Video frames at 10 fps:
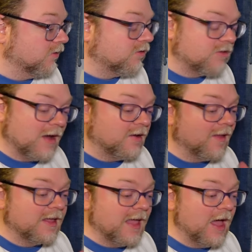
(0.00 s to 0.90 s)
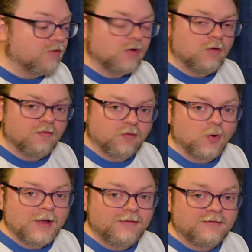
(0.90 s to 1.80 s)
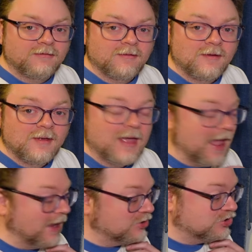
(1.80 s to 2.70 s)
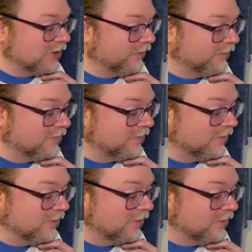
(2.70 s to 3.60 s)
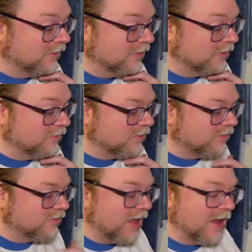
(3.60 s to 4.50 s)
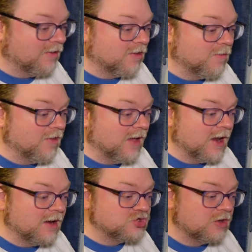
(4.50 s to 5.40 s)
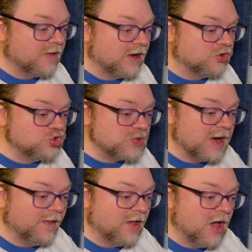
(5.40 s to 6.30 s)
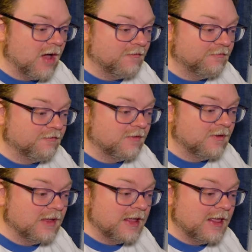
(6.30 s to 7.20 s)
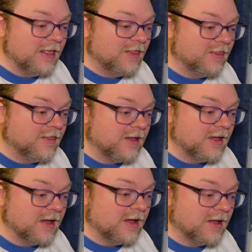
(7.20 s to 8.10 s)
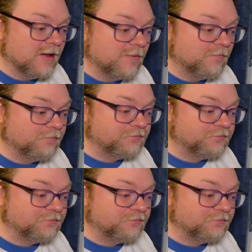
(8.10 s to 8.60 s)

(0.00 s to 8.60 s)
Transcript: sounding like he has no voice and just saying something and it just kind of trailing off. It